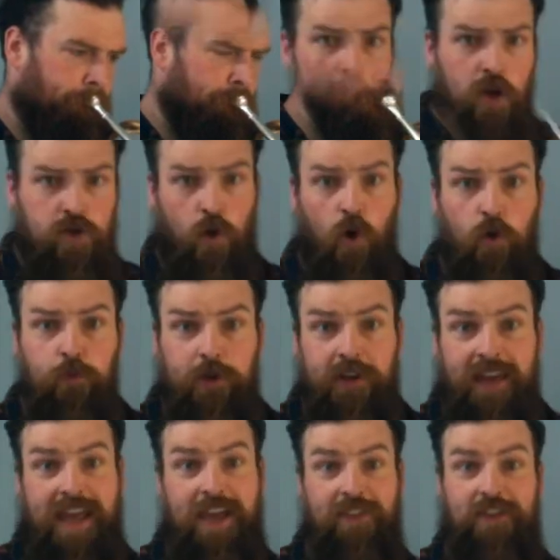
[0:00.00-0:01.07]
So I hope you can
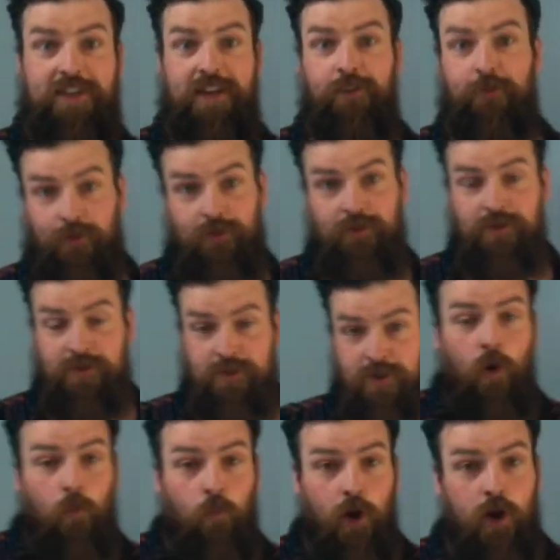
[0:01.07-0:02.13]
hear the difference.
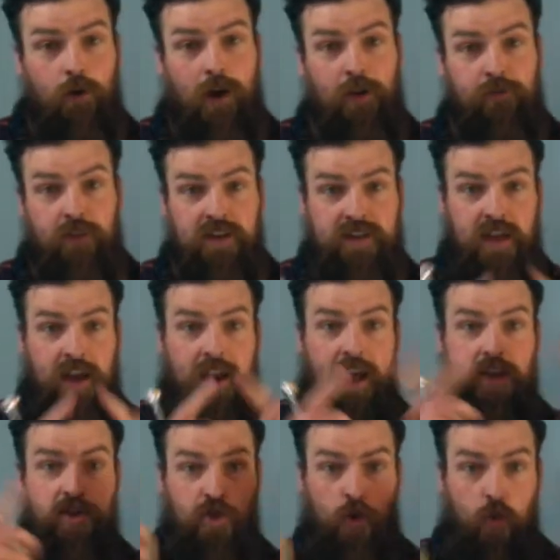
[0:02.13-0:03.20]
What you're after is that nice
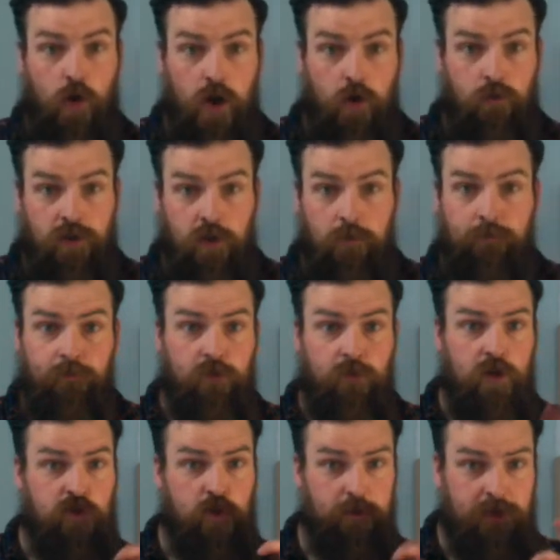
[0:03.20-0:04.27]
square rhythm,
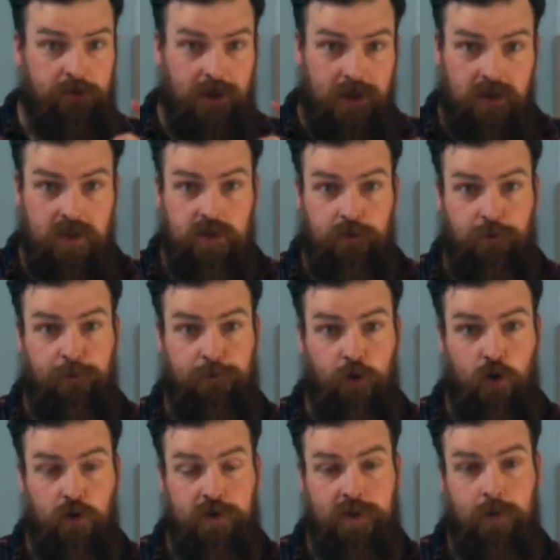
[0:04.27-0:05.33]
subdivided into
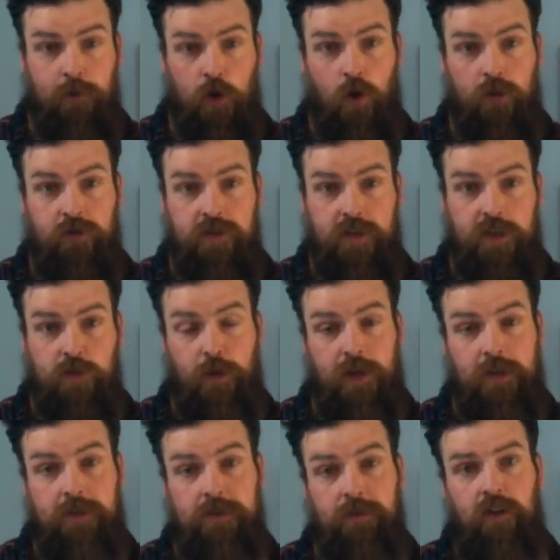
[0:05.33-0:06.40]
4 semi-quavers each
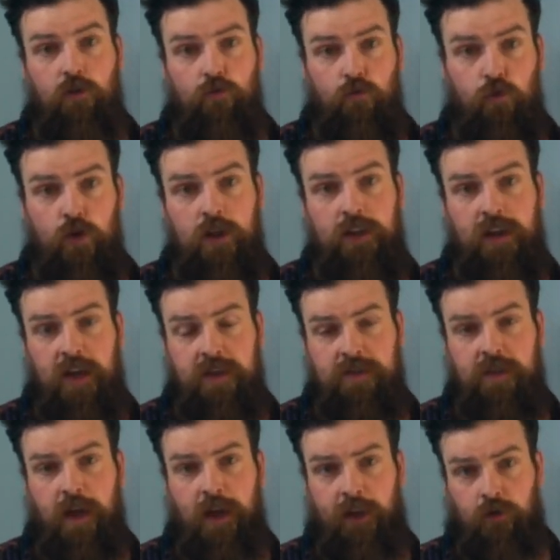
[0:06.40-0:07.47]
beat. Really nice and
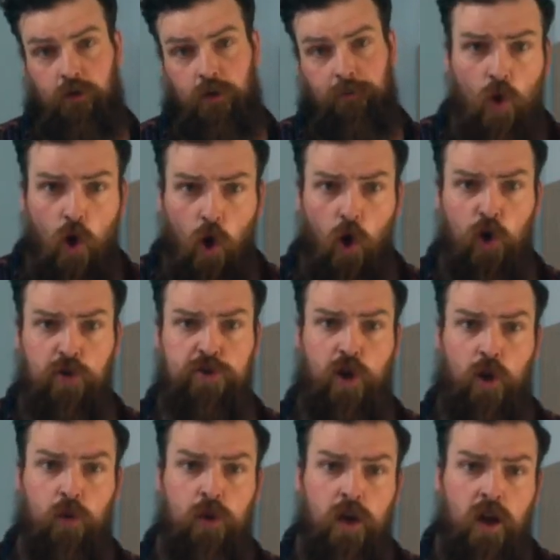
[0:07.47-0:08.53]
accurate.
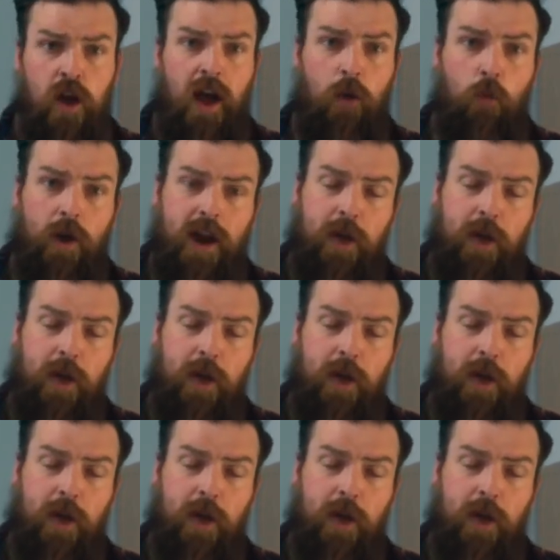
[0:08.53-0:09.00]
Also, when I